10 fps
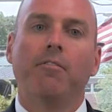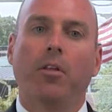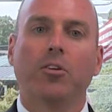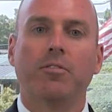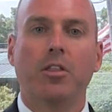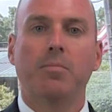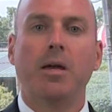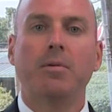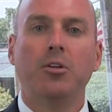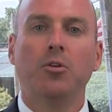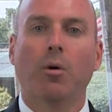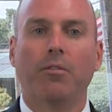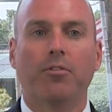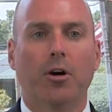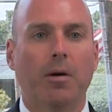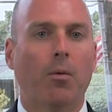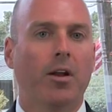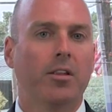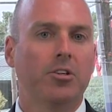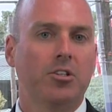For those of you that may be new to our firm, I
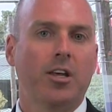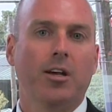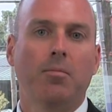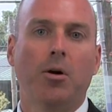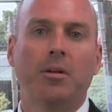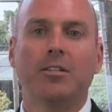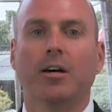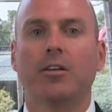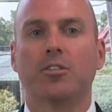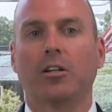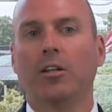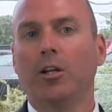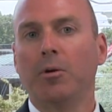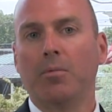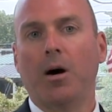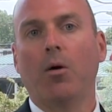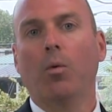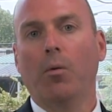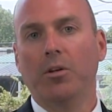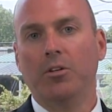wanted to just take a moment and tell you just a little bit
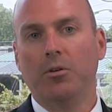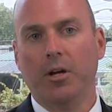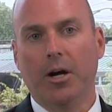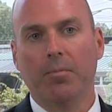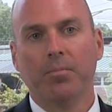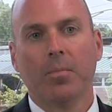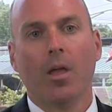about what we do here.